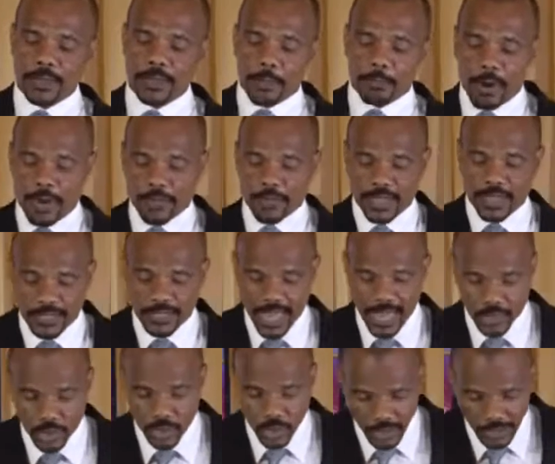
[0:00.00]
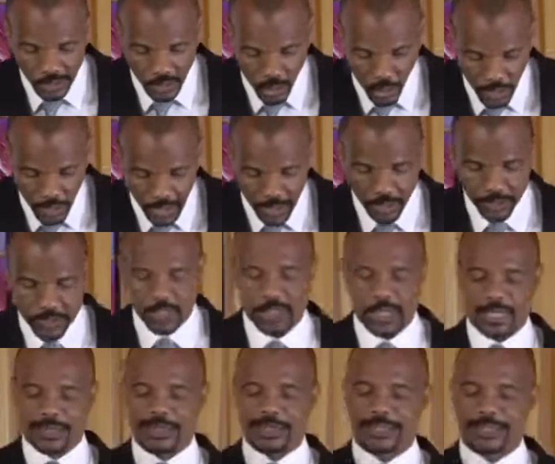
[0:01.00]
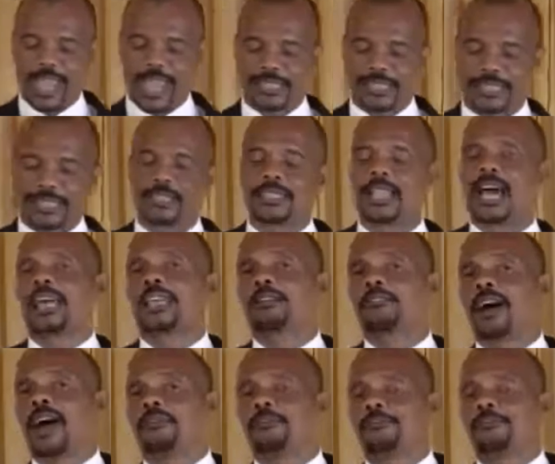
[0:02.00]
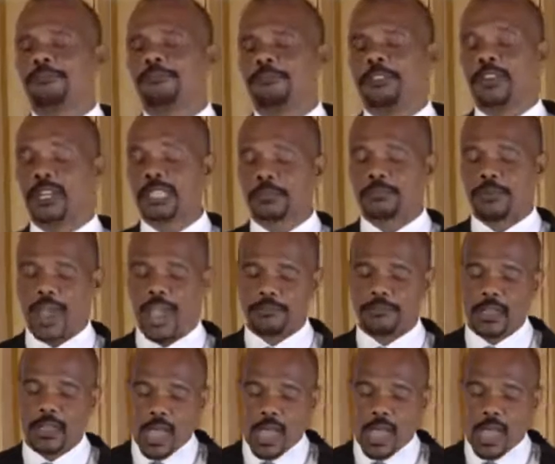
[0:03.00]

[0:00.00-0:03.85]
but the dead doesn't know anything, Ecclesiastes 9 and 5, verse 5.